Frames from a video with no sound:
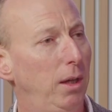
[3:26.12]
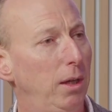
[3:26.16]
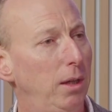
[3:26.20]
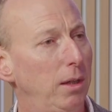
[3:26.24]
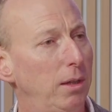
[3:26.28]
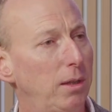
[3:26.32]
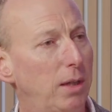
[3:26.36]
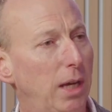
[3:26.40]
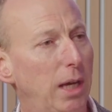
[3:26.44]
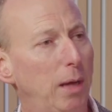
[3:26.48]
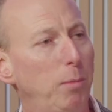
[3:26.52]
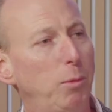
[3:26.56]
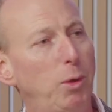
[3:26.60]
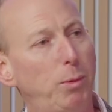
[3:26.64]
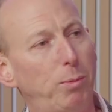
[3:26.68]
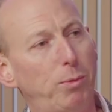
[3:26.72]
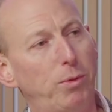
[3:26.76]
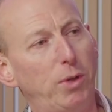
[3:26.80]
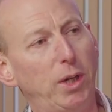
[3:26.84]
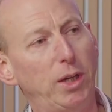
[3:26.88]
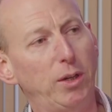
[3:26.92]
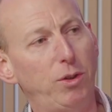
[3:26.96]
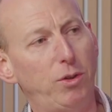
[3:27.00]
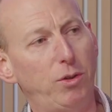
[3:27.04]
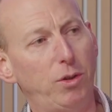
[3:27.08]
scam
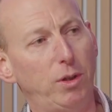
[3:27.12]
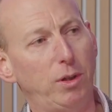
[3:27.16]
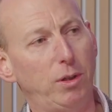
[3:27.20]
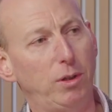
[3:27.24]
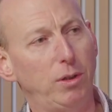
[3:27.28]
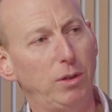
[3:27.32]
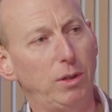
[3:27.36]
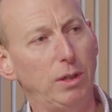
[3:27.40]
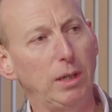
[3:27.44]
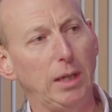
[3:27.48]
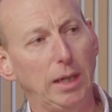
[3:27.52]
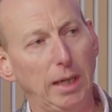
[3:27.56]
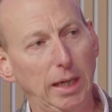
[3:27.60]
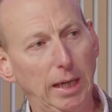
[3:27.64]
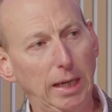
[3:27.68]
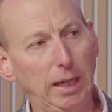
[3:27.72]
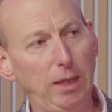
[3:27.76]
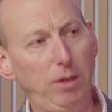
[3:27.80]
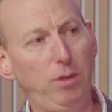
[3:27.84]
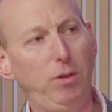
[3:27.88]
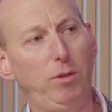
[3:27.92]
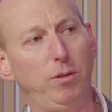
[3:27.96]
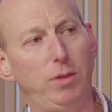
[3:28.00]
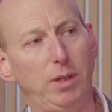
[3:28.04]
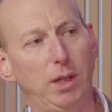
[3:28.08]
operations in New